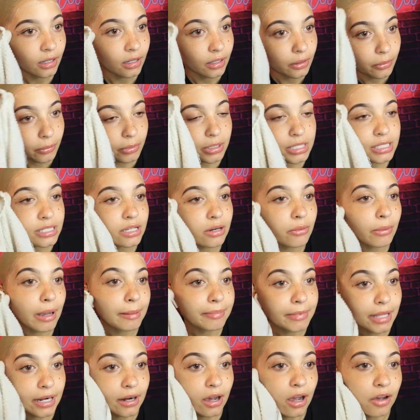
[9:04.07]
we're just gonna wipe
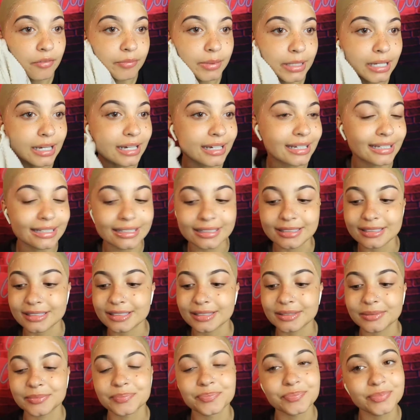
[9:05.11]
that off
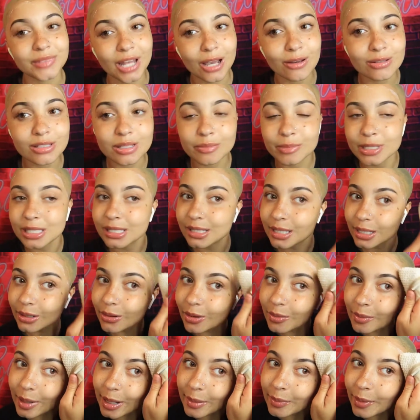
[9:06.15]
because that was a mistake
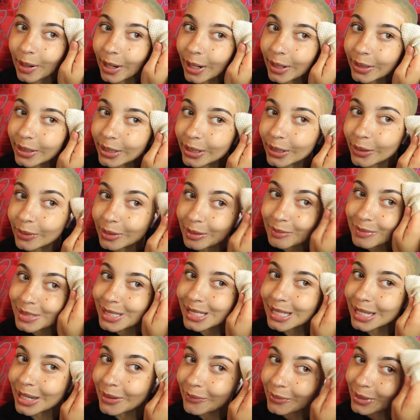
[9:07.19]
on my part. You know what I'm
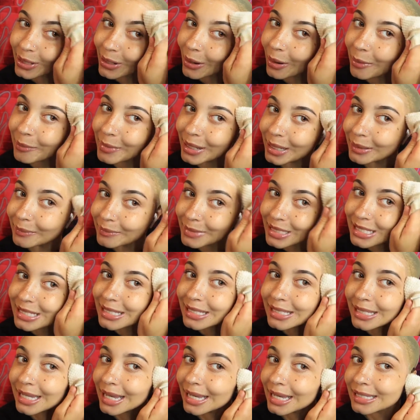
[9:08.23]
saying? We all make
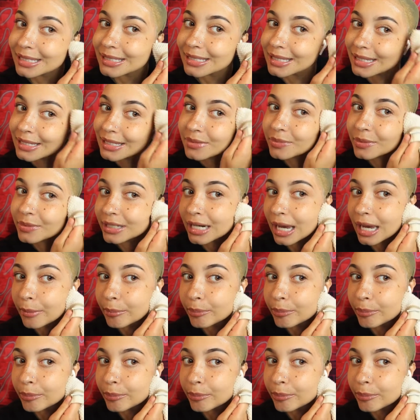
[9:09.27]
mistakes, sis. We're not